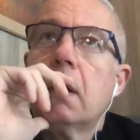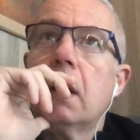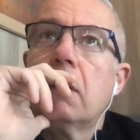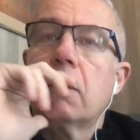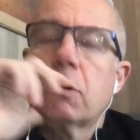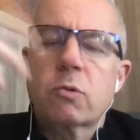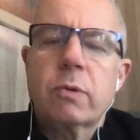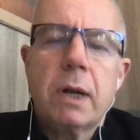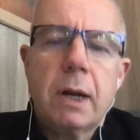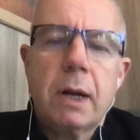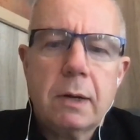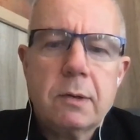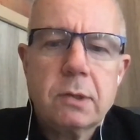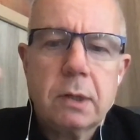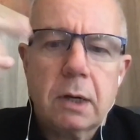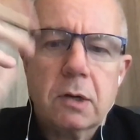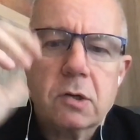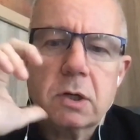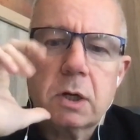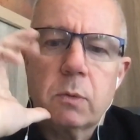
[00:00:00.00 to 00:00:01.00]
2019
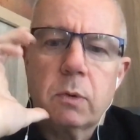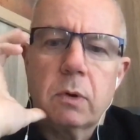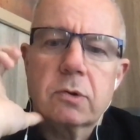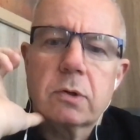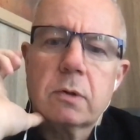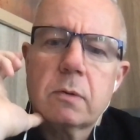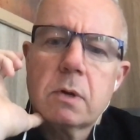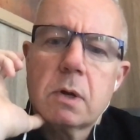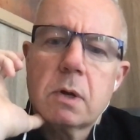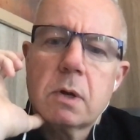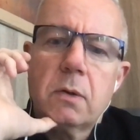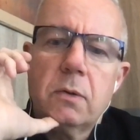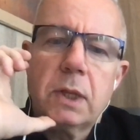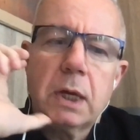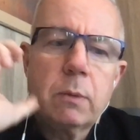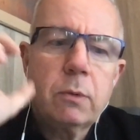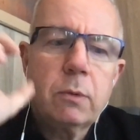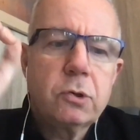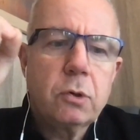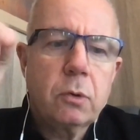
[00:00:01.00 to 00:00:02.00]
actually it was. they
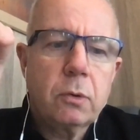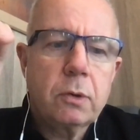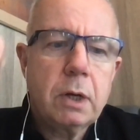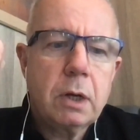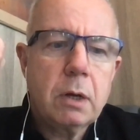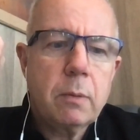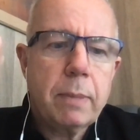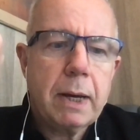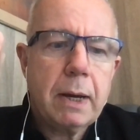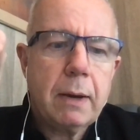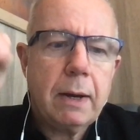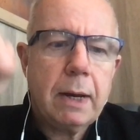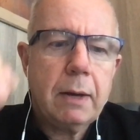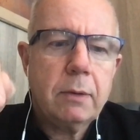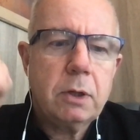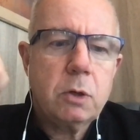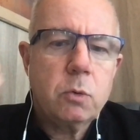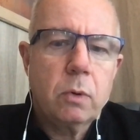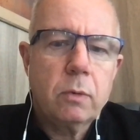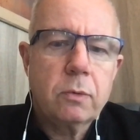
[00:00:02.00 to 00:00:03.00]
were talking about how
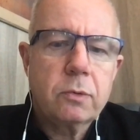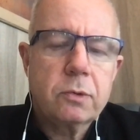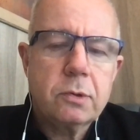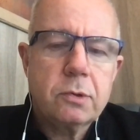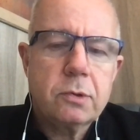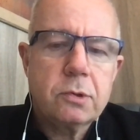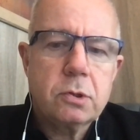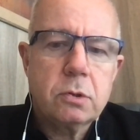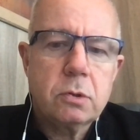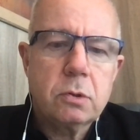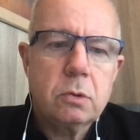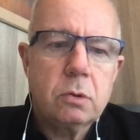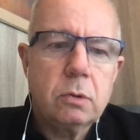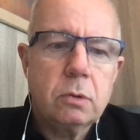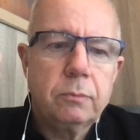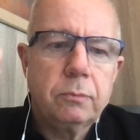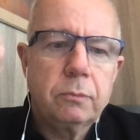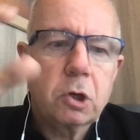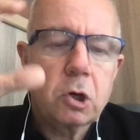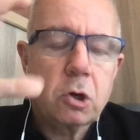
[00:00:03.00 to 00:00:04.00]
they wanted to
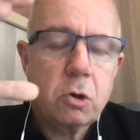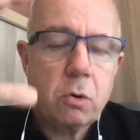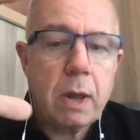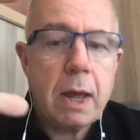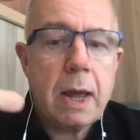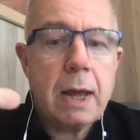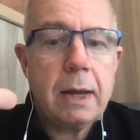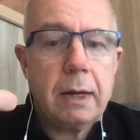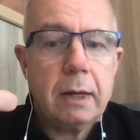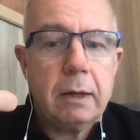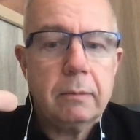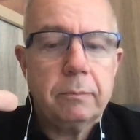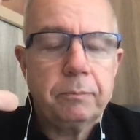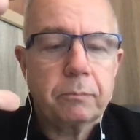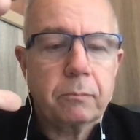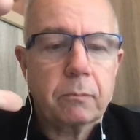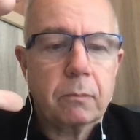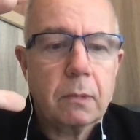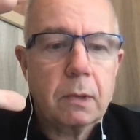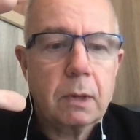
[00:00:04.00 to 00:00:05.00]
create
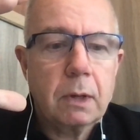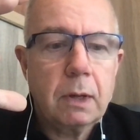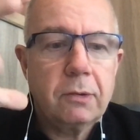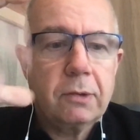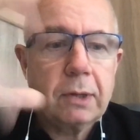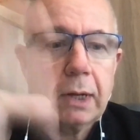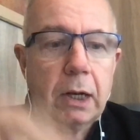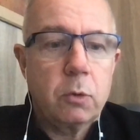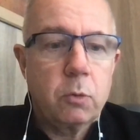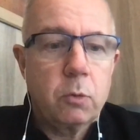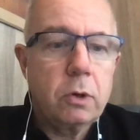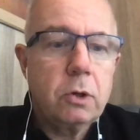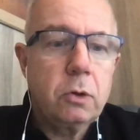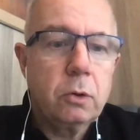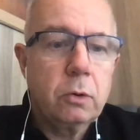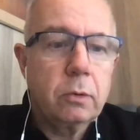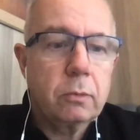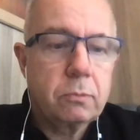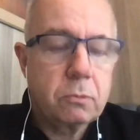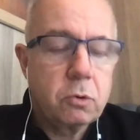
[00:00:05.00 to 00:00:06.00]
exactly what
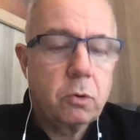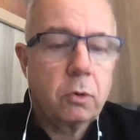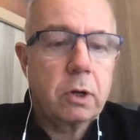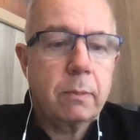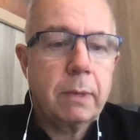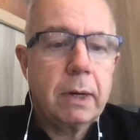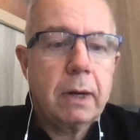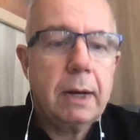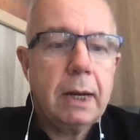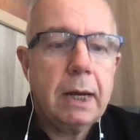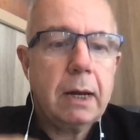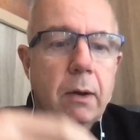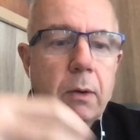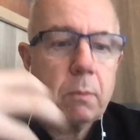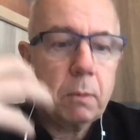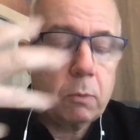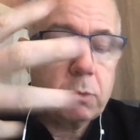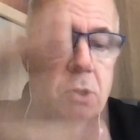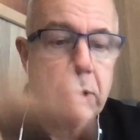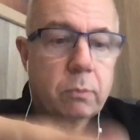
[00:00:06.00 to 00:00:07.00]
you're talking about now,
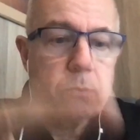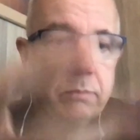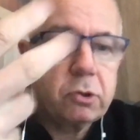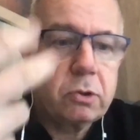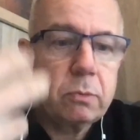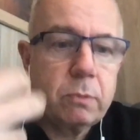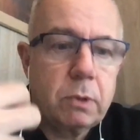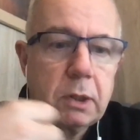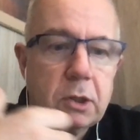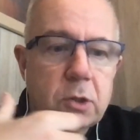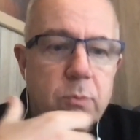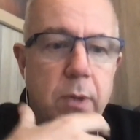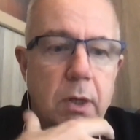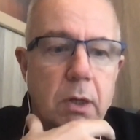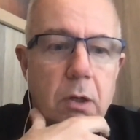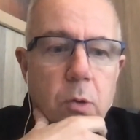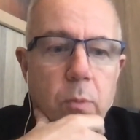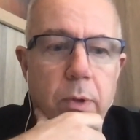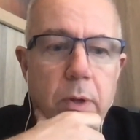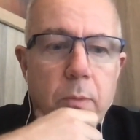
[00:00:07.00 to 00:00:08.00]
which I presume you'll explain a
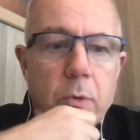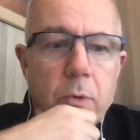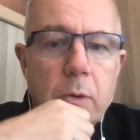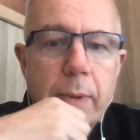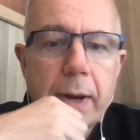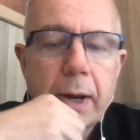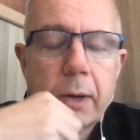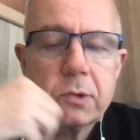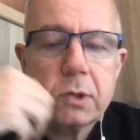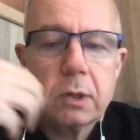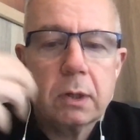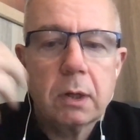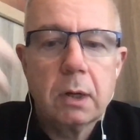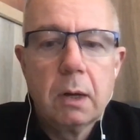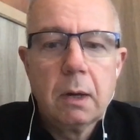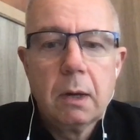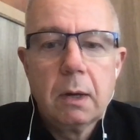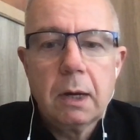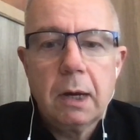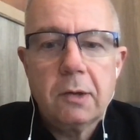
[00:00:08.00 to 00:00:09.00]
little bit more about it,
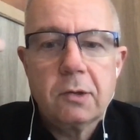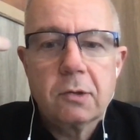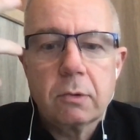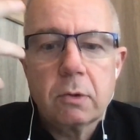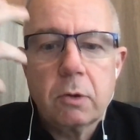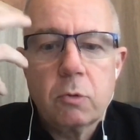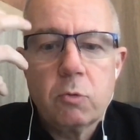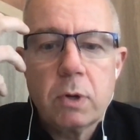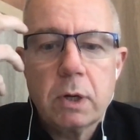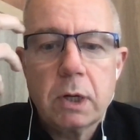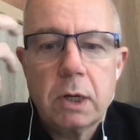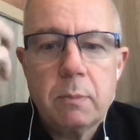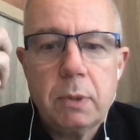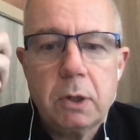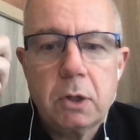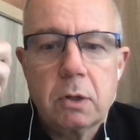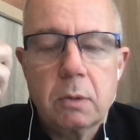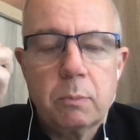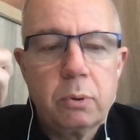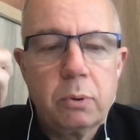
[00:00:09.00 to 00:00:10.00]
is really
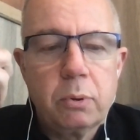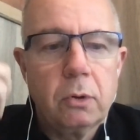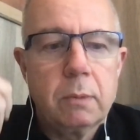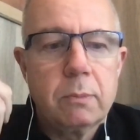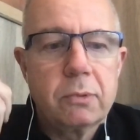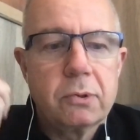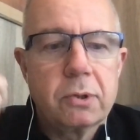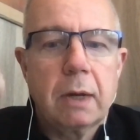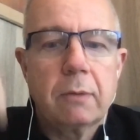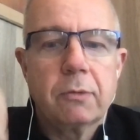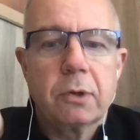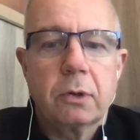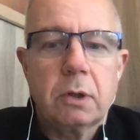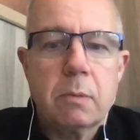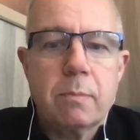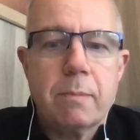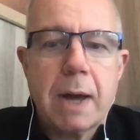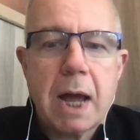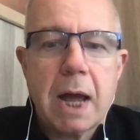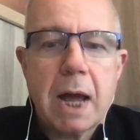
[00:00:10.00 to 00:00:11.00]
put themselves on the
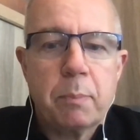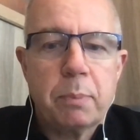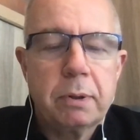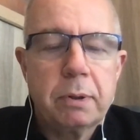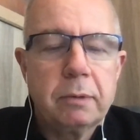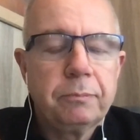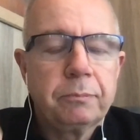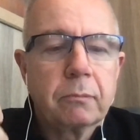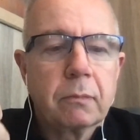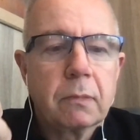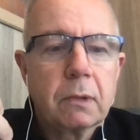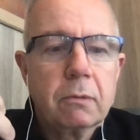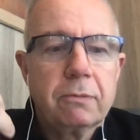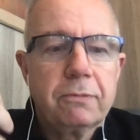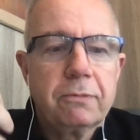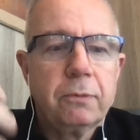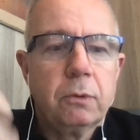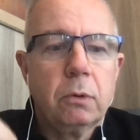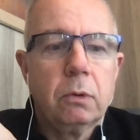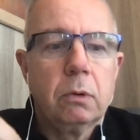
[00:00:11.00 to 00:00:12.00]
map
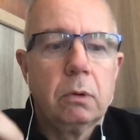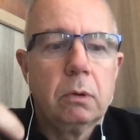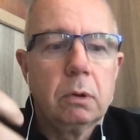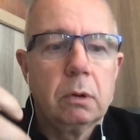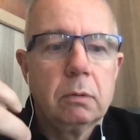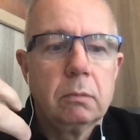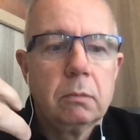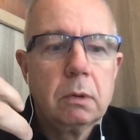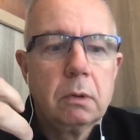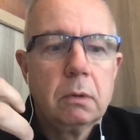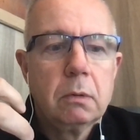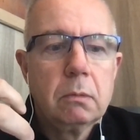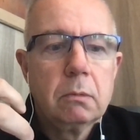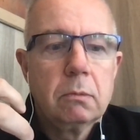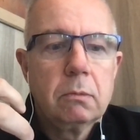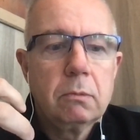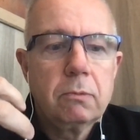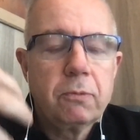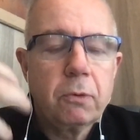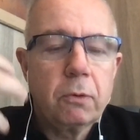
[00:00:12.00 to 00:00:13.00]
for
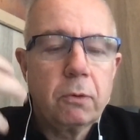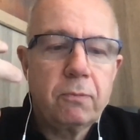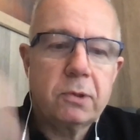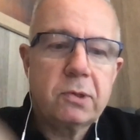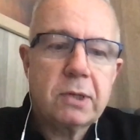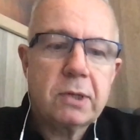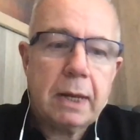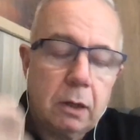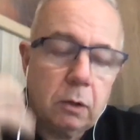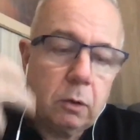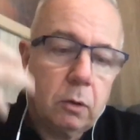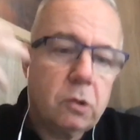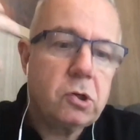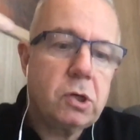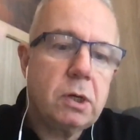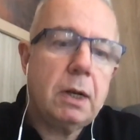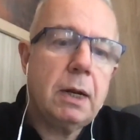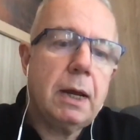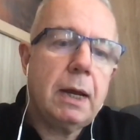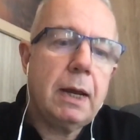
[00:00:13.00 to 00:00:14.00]

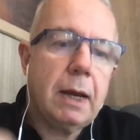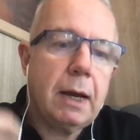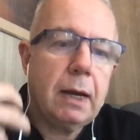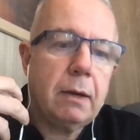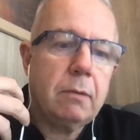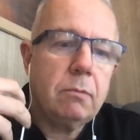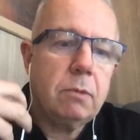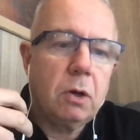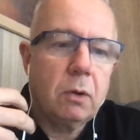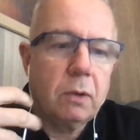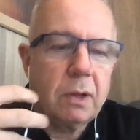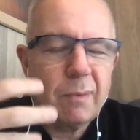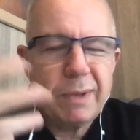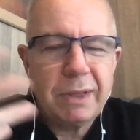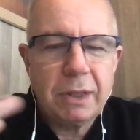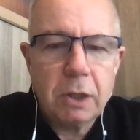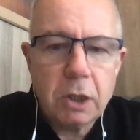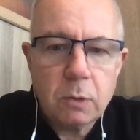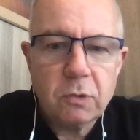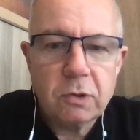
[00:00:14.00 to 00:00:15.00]
technology and AI. And, I mean,
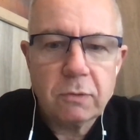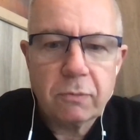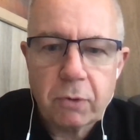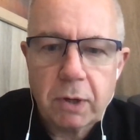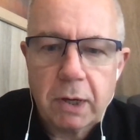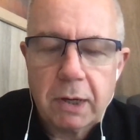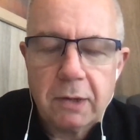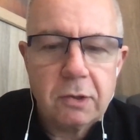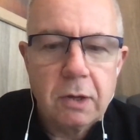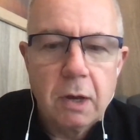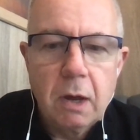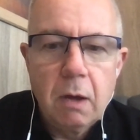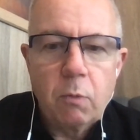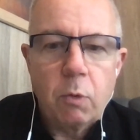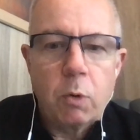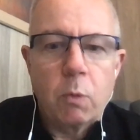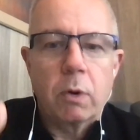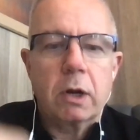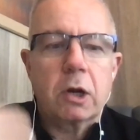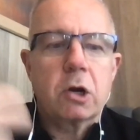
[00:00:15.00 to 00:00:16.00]
they use the phrase,
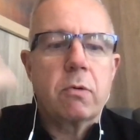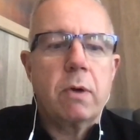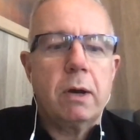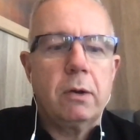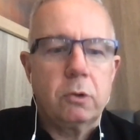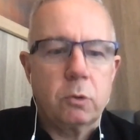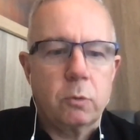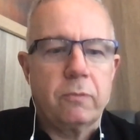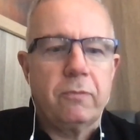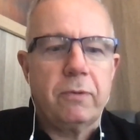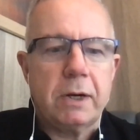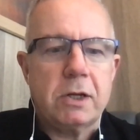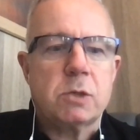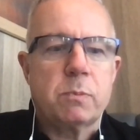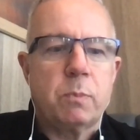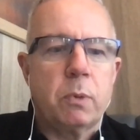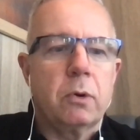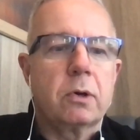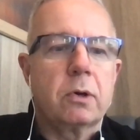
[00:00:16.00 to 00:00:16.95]
we want to create another Facebook.